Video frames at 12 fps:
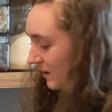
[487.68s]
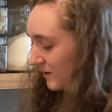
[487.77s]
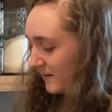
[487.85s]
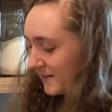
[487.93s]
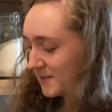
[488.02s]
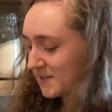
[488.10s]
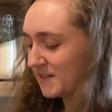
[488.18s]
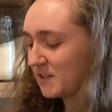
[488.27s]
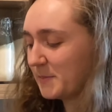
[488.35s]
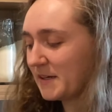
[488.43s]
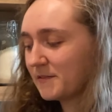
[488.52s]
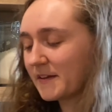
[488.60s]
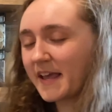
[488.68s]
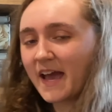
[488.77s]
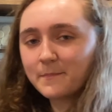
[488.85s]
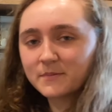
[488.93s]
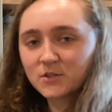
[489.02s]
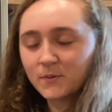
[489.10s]
All right, there's a little bit of a
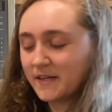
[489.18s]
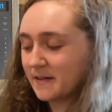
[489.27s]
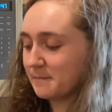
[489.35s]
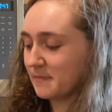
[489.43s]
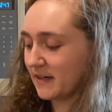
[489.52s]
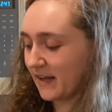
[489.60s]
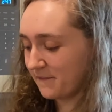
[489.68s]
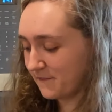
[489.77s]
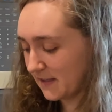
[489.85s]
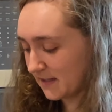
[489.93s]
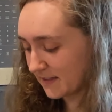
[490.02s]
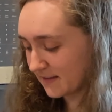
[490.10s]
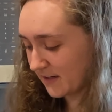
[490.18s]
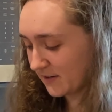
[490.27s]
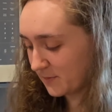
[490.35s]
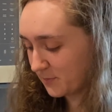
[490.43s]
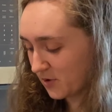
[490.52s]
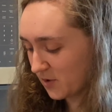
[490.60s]
gap between them, but I feel like they're at
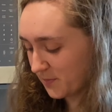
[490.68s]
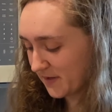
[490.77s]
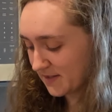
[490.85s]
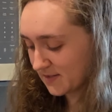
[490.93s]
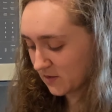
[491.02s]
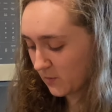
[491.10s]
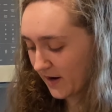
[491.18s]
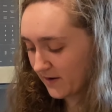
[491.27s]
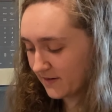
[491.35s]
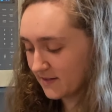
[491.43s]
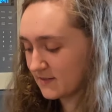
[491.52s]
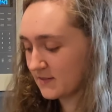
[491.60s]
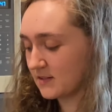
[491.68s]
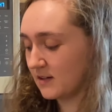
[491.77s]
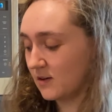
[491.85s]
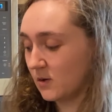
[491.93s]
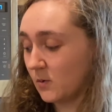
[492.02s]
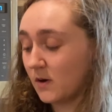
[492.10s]
appropriate squareness,
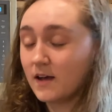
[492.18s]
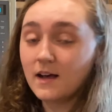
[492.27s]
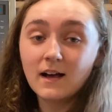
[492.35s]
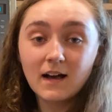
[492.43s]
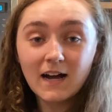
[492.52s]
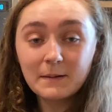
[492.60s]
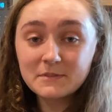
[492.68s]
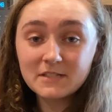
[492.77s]
so I'm